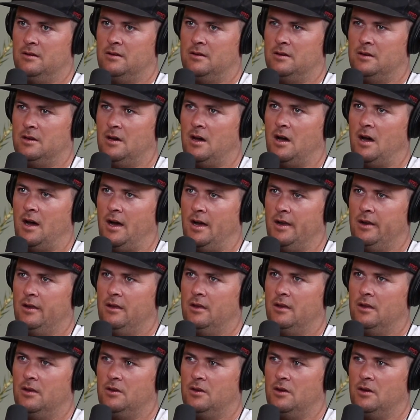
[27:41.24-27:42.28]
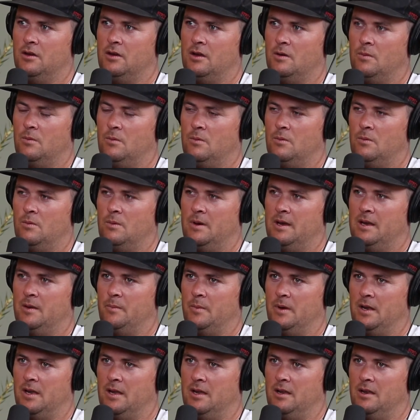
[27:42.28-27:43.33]
God. And you go, no, wait a
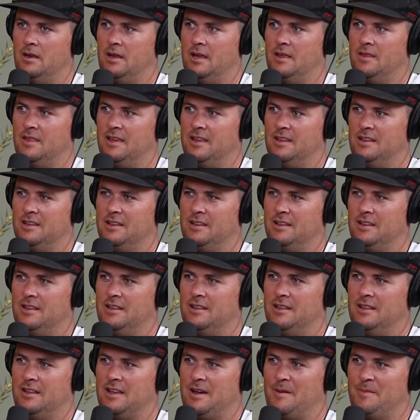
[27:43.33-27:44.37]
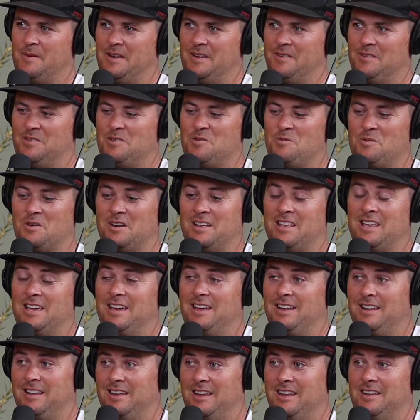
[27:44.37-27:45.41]
minute. And that, I mean, you want to
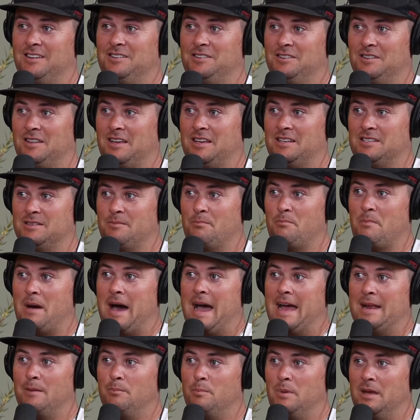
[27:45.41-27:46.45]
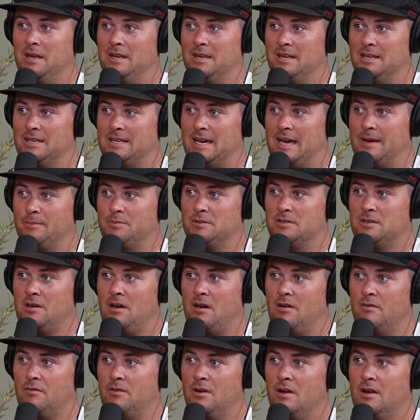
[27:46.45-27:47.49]
get into like some mind-bending type
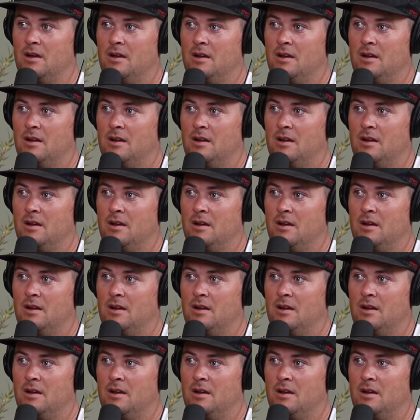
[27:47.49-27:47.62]
stuff.